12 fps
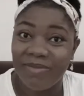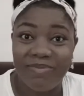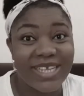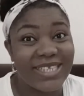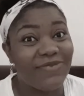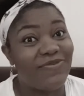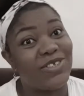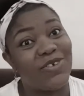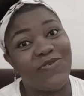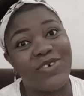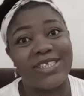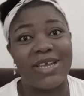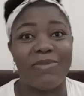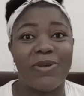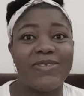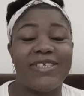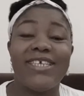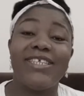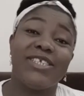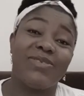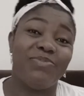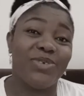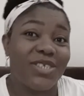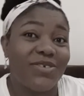Please, if it's your first time of seeing this
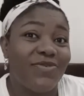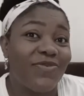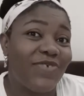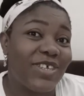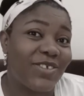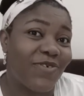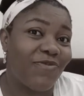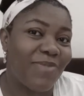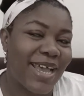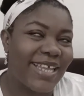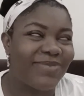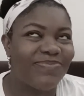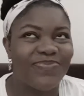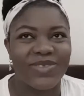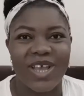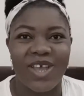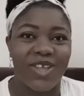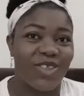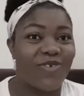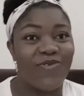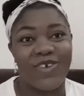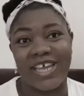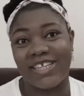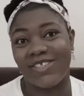beautiful face of mine, don't
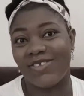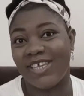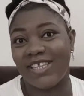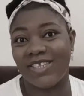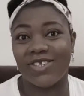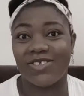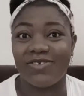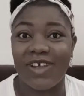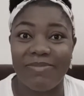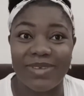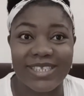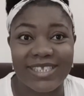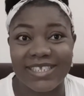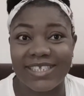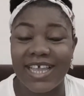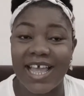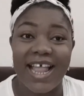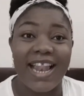forget to hit the subscribe button.